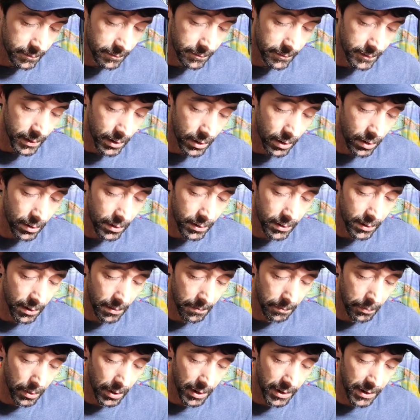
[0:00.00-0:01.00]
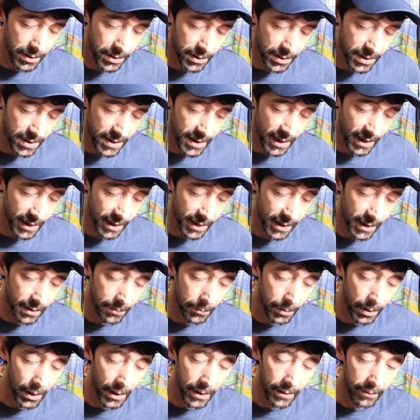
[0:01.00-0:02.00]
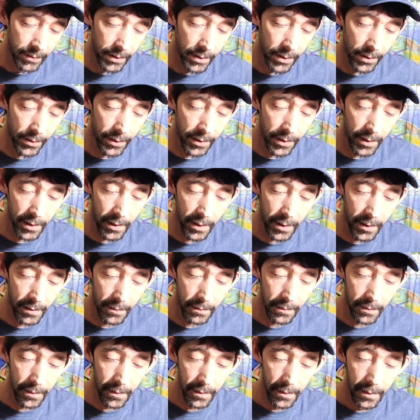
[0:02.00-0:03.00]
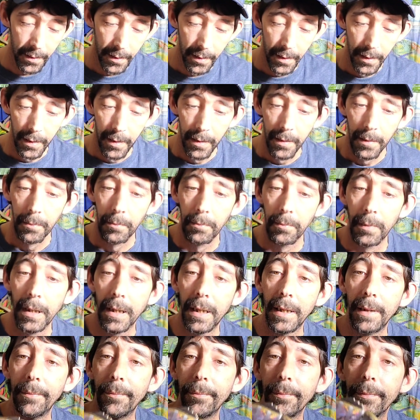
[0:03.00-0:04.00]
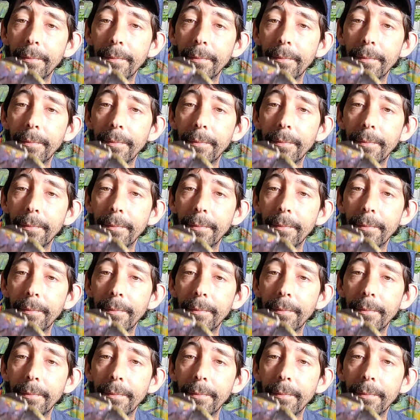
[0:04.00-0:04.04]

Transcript: the hooks are pretty sticky, believe it or not. But